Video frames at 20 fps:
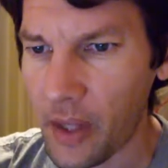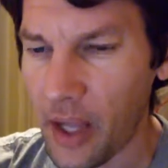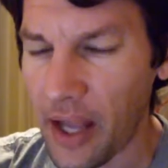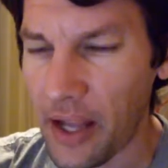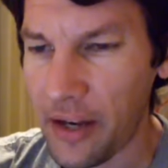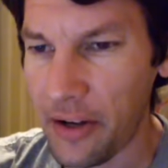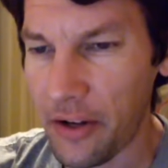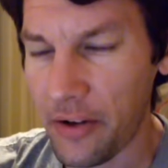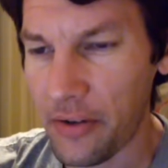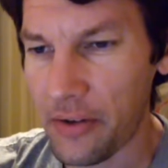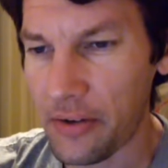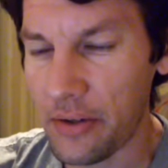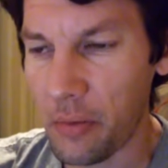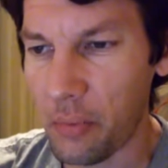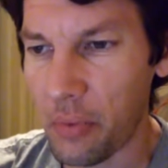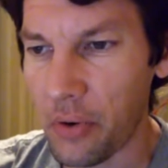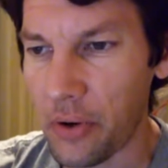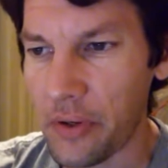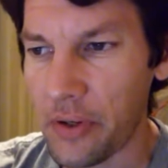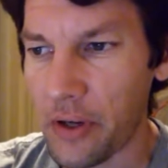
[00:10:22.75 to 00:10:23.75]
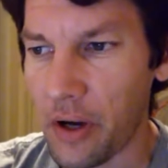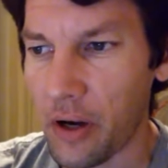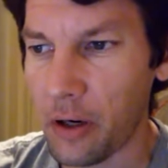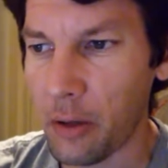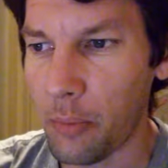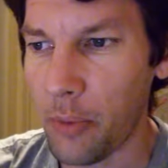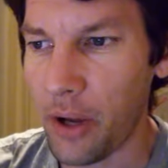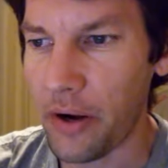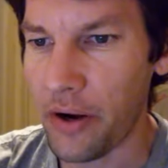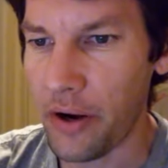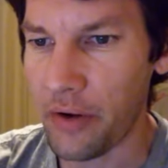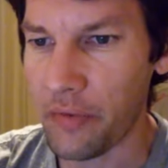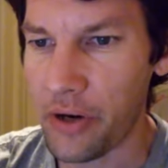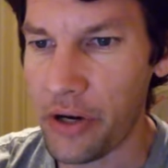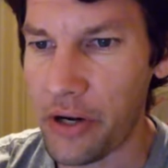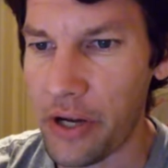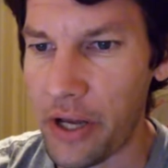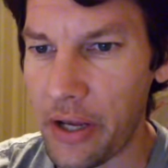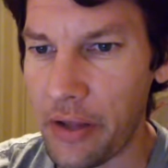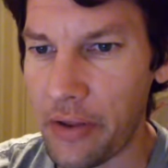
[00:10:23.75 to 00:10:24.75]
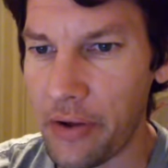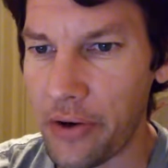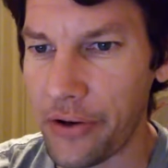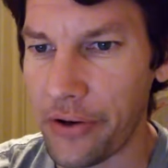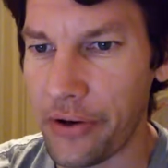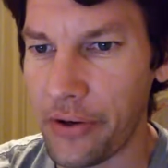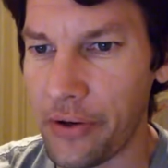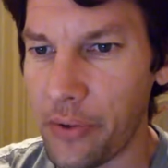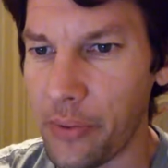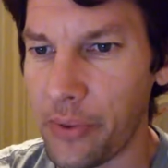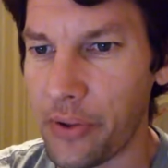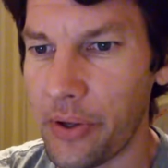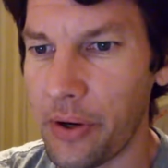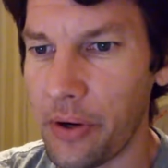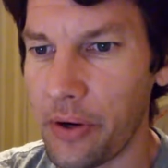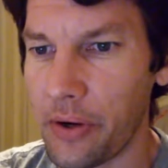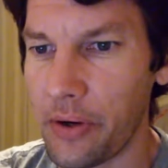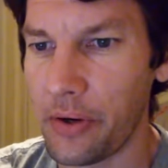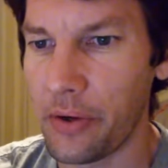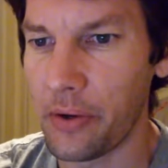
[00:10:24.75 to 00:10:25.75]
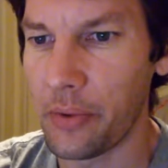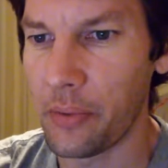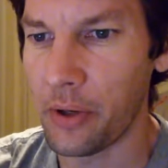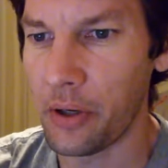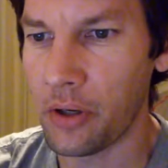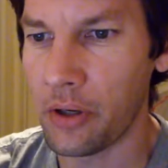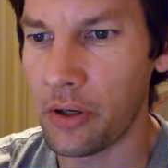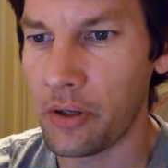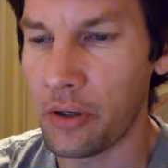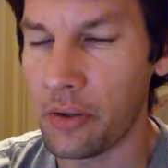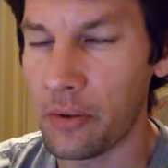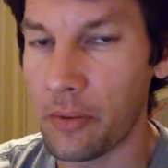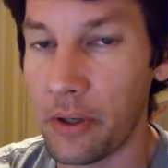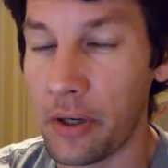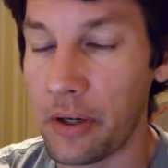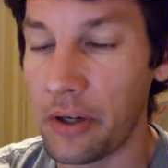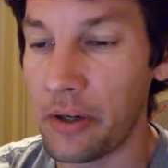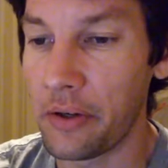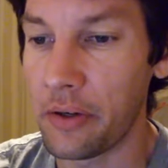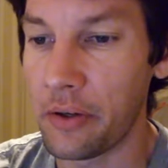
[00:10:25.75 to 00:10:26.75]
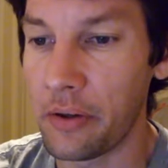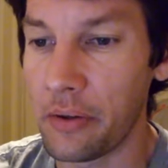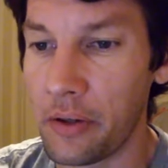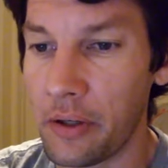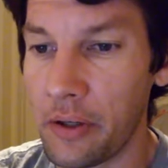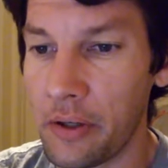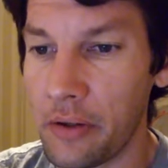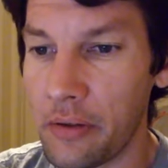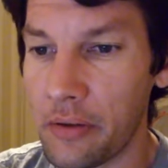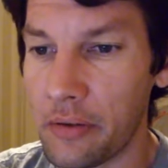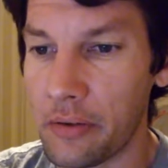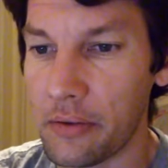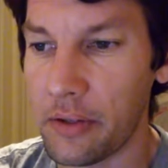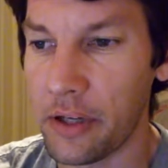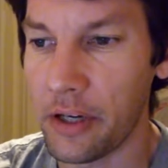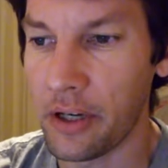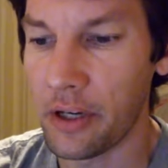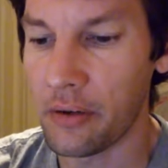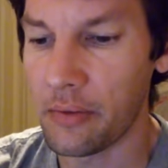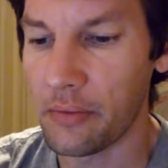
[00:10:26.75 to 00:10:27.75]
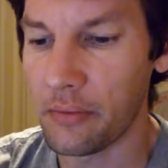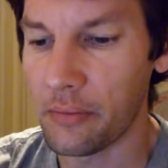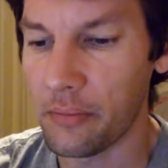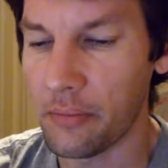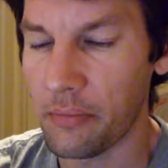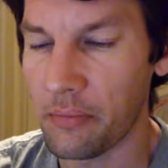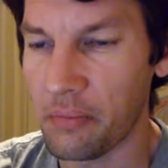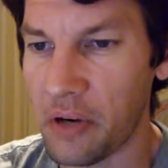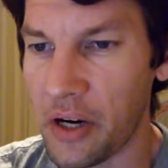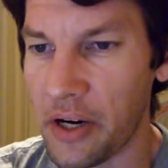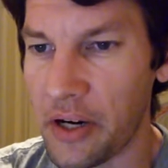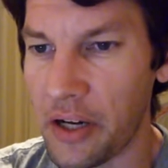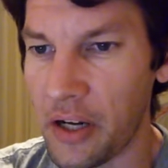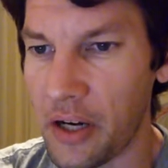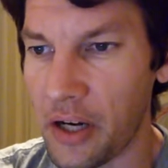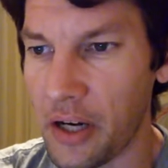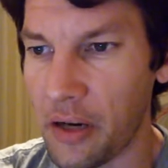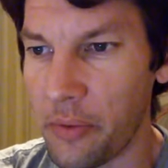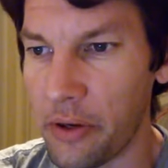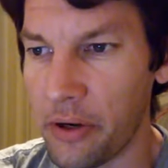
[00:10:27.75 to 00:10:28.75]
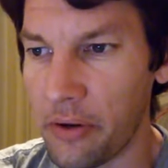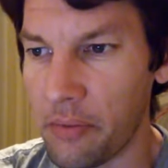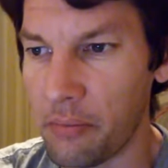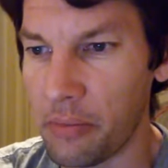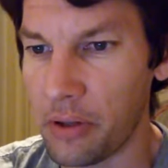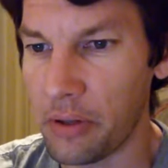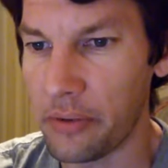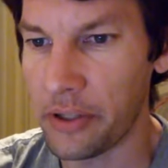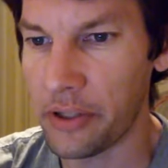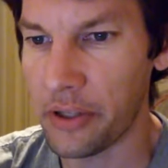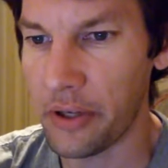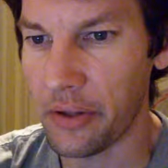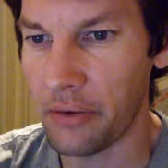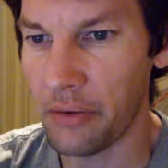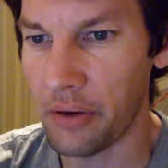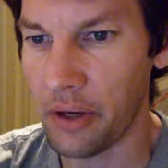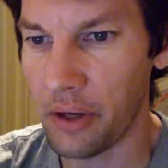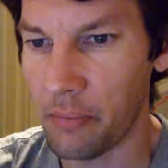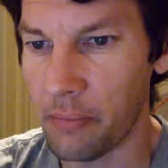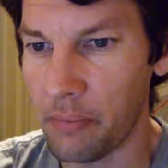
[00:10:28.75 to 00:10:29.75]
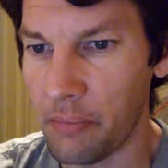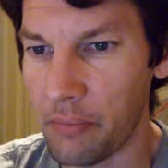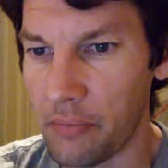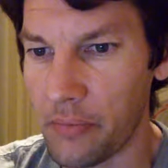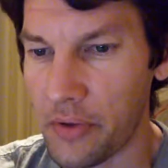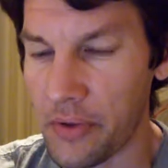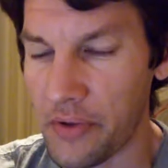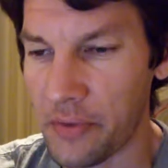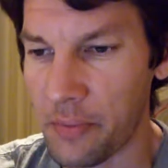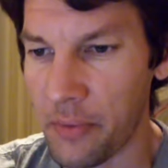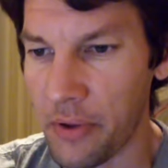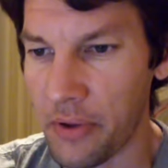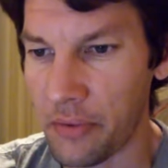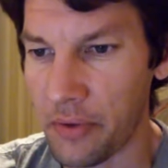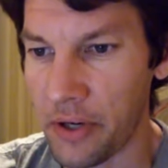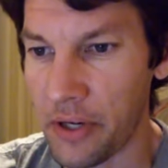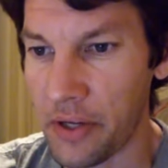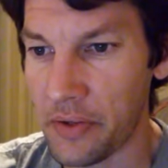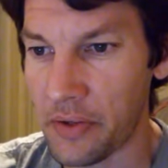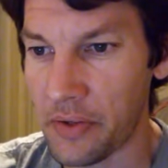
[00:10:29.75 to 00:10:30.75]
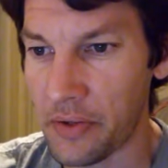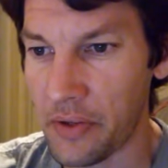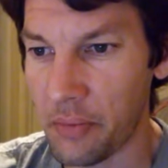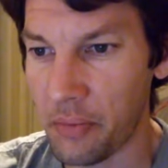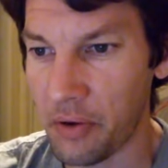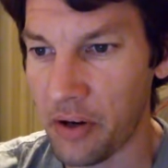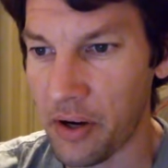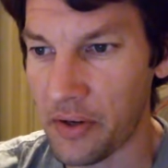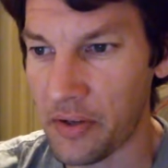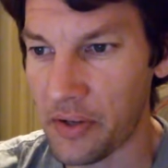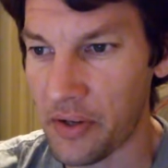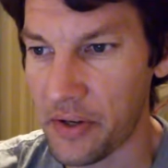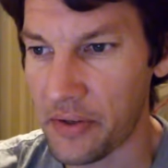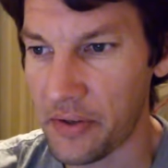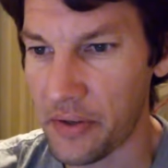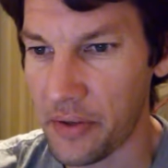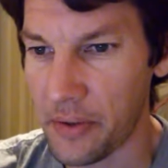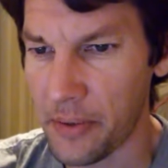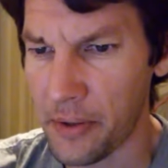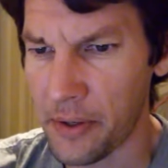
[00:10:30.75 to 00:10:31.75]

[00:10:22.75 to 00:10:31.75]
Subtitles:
And there's no point in talking about it every day. They're going to do what they're going to do. We're going to do what we're going to do, and pray to God we don't blow each other up to smithereens in the process.